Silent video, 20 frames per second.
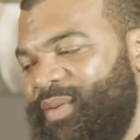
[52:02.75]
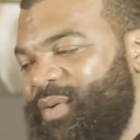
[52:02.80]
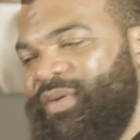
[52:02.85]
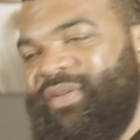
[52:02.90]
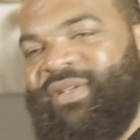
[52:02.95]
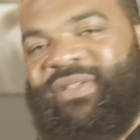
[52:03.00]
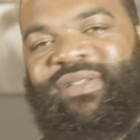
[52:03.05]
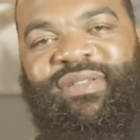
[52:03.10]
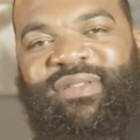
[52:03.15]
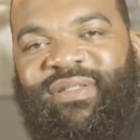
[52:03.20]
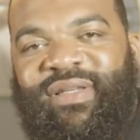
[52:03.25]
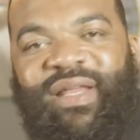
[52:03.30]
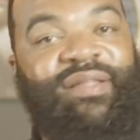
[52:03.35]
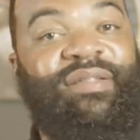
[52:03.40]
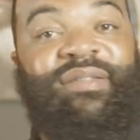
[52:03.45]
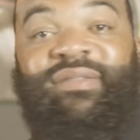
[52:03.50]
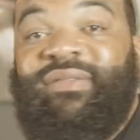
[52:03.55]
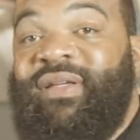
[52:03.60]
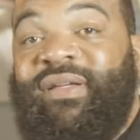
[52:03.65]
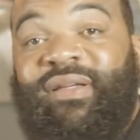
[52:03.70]
come on, this is
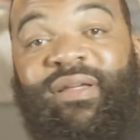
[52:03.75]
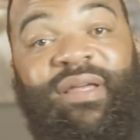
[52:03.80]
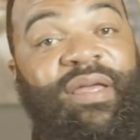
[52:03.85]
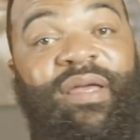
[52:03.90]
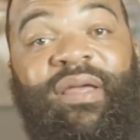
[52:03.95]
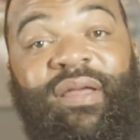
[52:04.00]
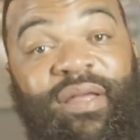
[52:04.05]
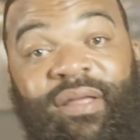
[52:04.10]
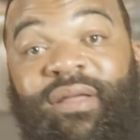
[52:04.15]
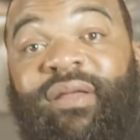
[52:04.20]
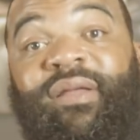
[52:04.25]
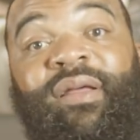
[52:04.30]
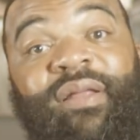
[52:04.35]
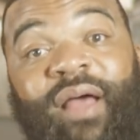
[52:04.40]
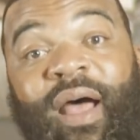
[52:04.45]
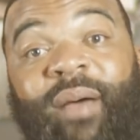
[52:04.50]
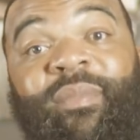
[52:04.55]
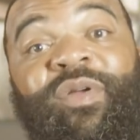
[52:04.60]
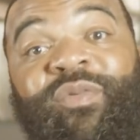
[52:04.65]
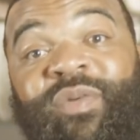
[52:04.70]
nothing.
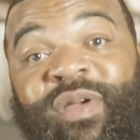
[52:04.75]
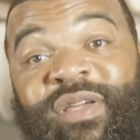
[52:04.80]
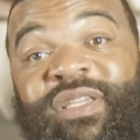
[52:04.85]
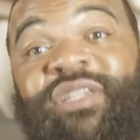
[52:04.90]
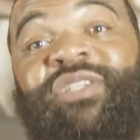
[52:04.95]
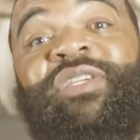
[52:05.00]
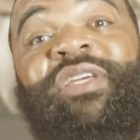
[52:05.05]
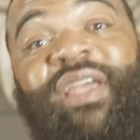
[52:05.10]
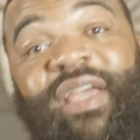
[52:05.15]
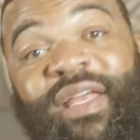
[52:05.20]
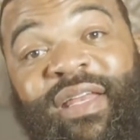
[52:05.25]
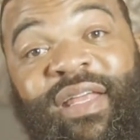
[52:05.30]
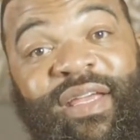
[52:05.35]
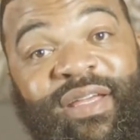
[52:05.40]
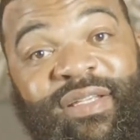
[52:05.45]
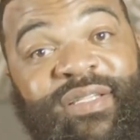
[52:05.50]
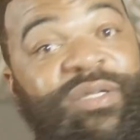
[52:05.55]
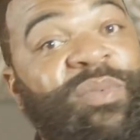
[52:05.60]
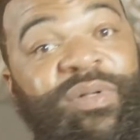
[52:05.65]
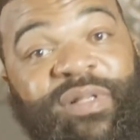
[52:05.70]
I'm the reason she in
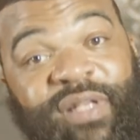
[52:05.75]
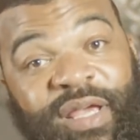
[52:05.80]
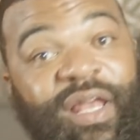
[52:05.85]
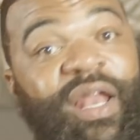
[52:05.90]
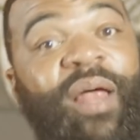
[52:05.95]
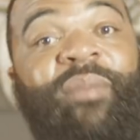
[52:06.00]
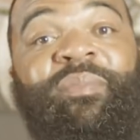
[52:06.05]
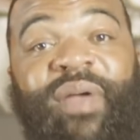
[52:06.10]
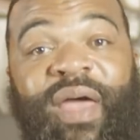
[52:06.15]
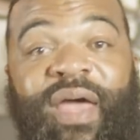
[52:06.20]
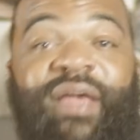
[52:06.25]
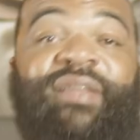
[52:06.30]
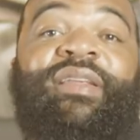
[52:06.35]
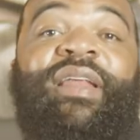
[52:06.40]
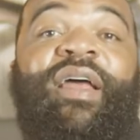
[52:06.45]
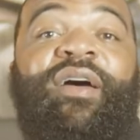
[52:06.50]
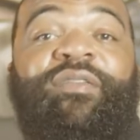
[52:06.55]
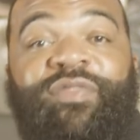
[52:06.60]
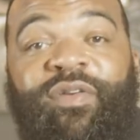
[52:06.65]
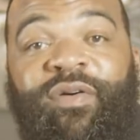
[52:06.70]
here, so what the hell I'm
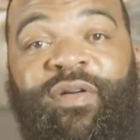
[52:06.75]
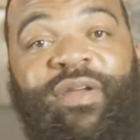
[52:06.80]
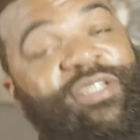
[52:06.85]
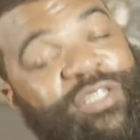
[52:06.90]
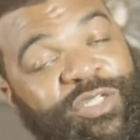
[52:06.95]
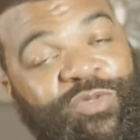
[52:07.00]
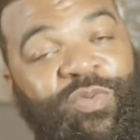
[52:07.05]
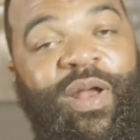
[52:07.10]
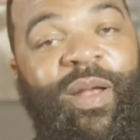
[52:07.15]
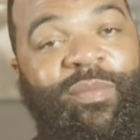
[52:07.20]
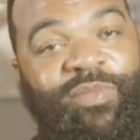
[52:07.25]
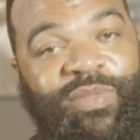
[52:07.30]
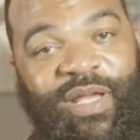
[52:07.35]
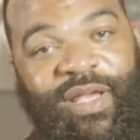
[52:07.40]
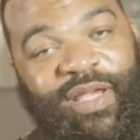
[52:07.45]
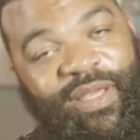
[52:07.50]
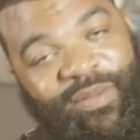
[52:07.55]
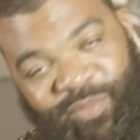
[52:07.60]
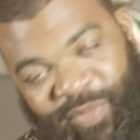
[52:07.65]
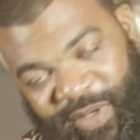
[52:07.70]
passing out for? This is what I'm
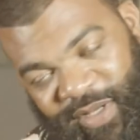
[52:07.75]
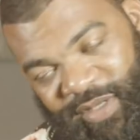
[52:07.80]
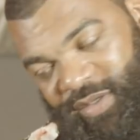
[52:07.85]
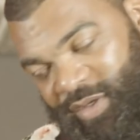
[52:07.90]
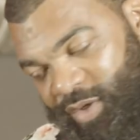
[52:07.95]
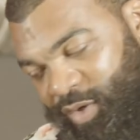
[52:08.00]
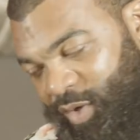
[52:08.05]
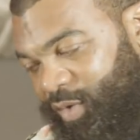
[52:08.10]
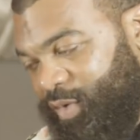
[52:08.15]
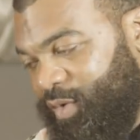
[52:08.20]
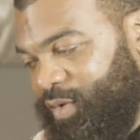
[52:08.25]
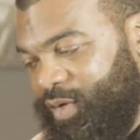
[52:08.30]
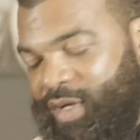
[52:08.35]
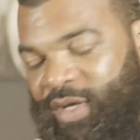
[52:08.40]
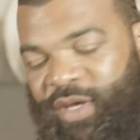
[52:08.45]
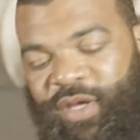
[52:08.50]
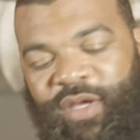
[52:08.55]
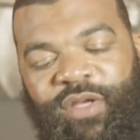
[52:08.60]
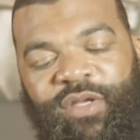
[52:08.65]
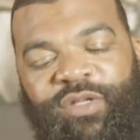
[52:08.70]
thinking, but
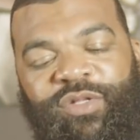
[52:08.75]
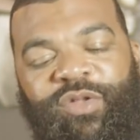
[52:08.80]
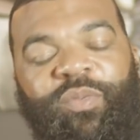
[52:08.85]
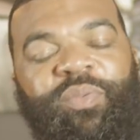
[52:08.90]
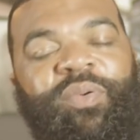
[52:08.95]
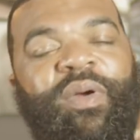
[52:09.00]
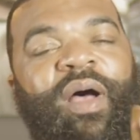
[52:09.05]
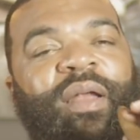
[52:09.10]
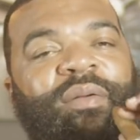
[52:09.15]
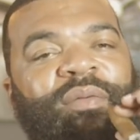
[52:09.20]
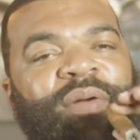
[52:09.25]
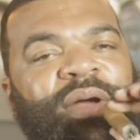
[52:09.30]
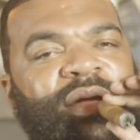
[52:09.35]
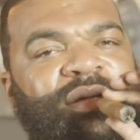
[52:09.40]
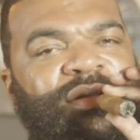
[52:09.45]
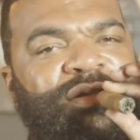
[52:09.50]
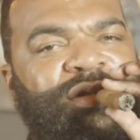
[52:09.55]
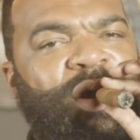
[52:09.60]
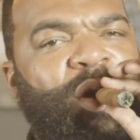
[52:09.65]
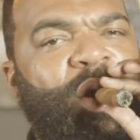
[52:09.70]
no problem,
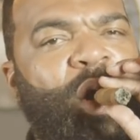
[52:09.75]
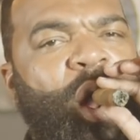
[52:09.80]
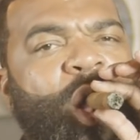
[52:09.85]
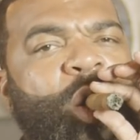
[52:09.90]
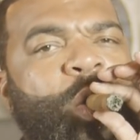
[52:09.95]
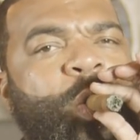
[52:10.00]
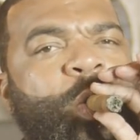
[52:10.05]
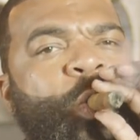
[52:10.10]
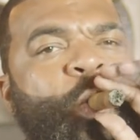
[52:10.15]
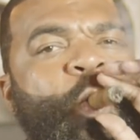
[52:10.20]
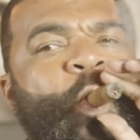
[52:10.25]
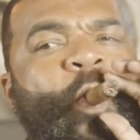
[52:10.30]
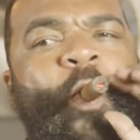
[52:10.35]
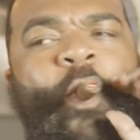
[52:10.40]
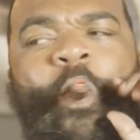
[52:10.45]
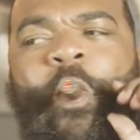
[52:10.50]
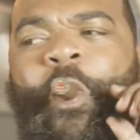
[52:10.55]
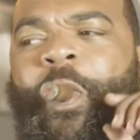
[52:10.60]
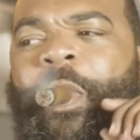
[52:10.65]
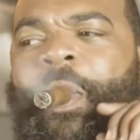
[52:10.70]
right? So,
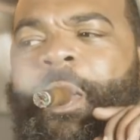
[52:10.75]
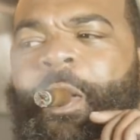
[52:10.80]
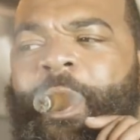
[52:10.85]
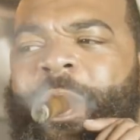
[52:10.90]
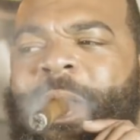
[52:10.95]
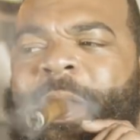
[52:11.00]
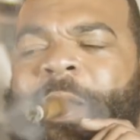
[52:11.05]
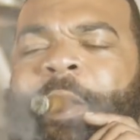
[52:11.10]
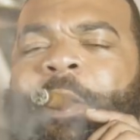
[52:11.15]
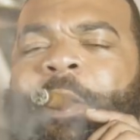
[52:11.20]
where I